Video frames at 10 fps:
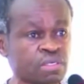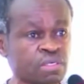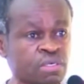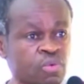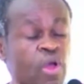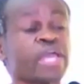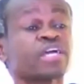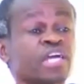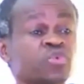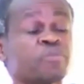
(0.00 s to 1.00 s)
And I'm
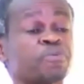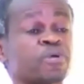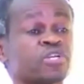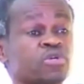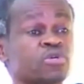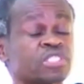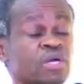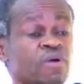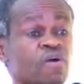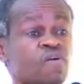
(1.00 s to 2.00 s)
saying this
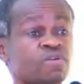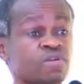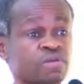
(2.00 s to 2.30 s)
because we